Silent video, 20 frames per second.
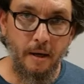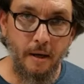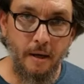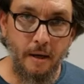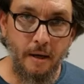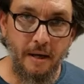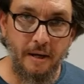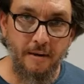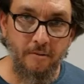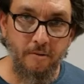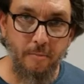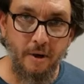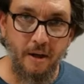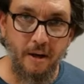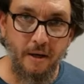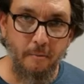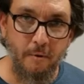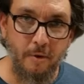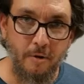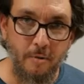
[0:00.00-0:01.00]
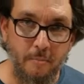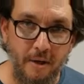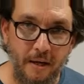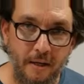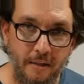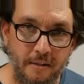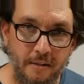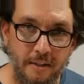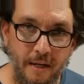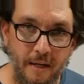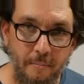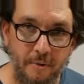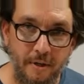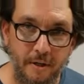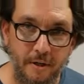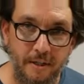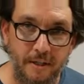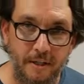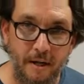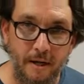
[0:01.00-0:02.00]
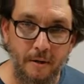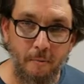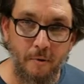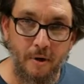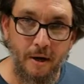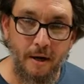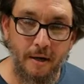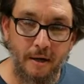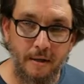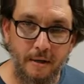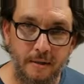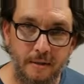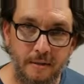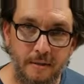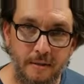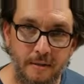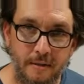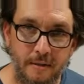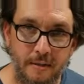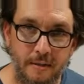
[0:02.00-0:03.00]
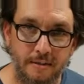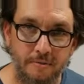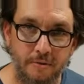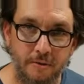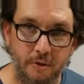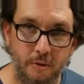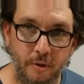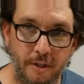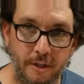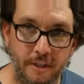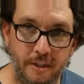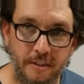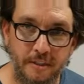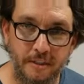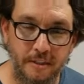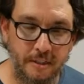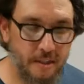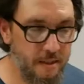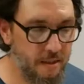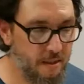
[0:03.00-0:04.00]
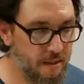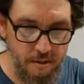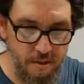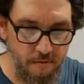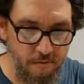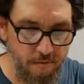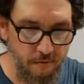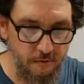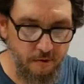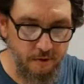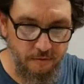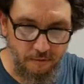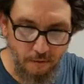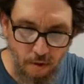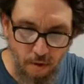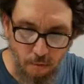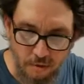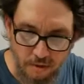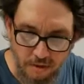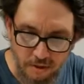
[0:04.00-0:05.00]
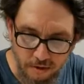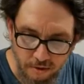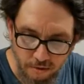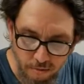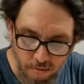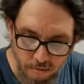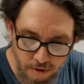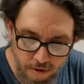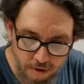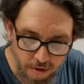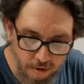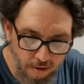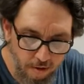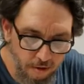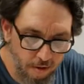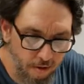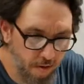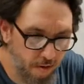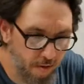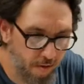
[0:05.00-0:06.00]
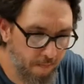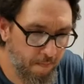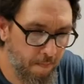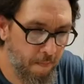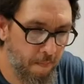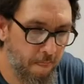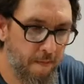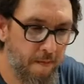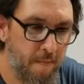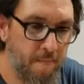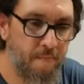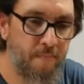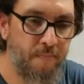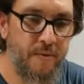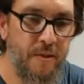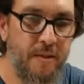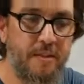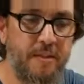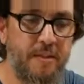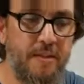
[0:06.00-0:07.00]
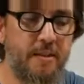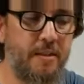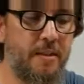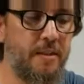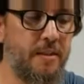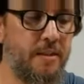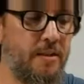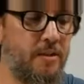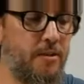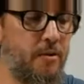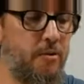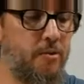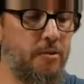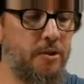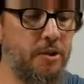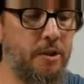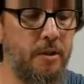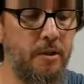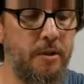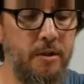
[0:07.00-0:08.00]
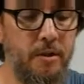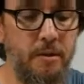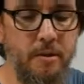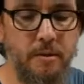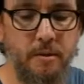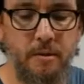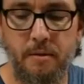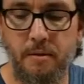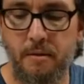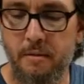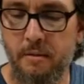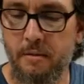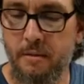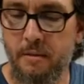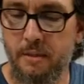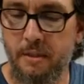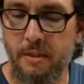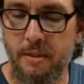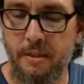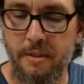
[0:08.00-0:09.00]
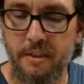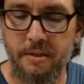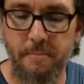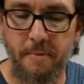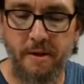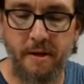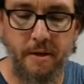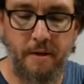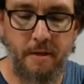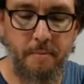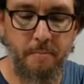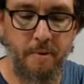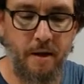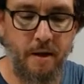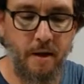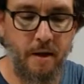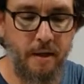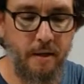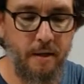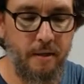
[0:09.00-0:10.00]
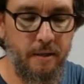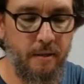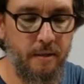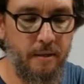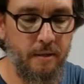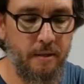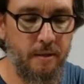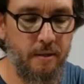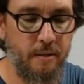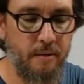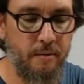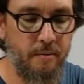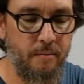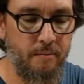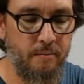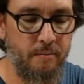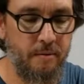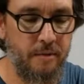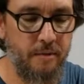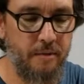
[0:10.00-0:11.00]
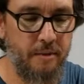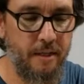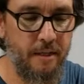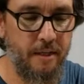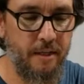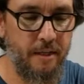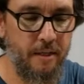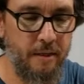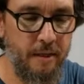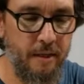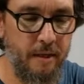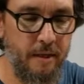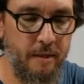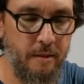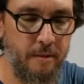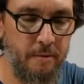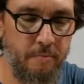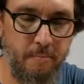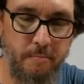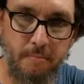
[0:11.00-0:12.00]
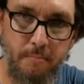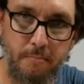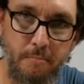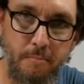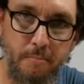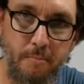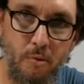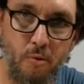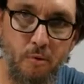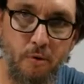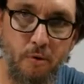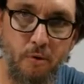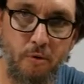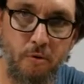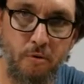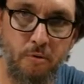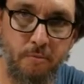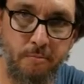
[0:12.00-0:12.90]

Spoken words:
Hey everybody, welcome back to BrotherBear DIY. Thanks for joining us. So first of all, what's a noodle jug? This is a noodle jug. It is made by taking a pool noodle